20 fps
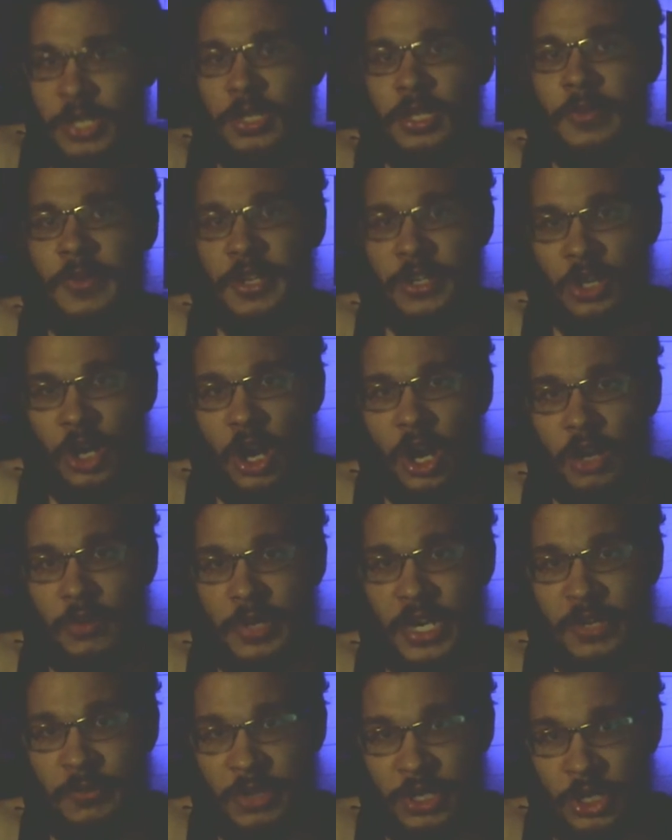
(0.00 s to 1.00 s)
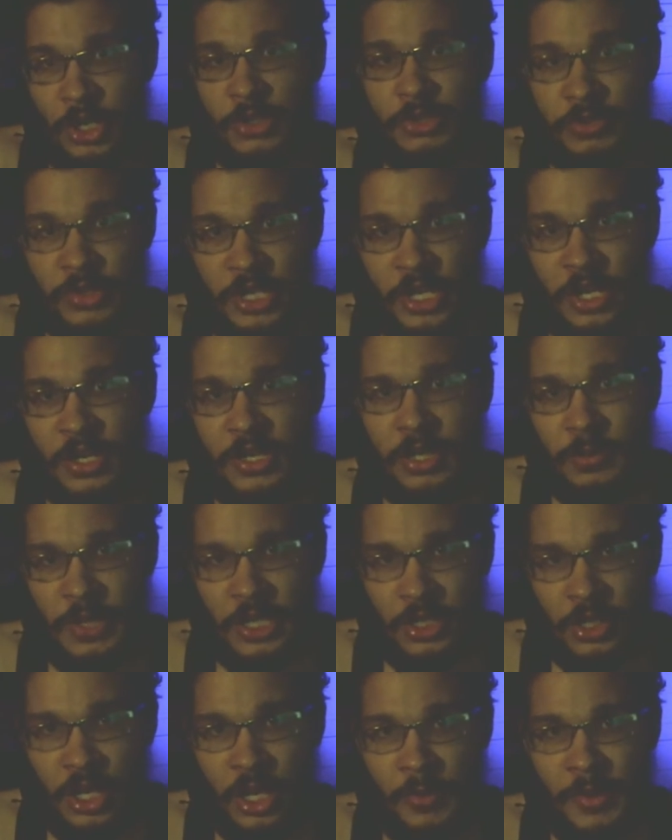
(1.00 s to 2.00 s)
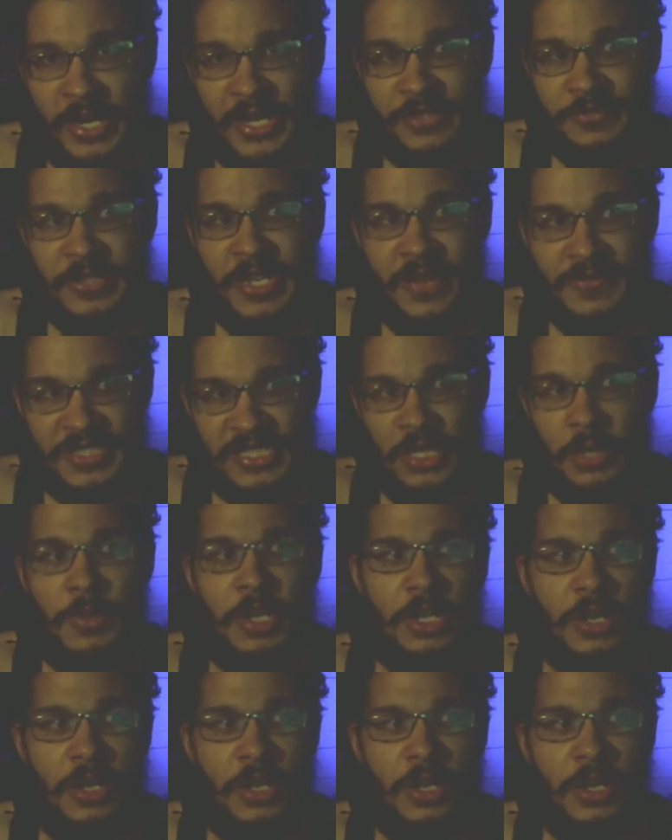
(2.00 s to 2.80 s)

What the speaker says: human car wreck, we go to another human car wreck as we have Sammy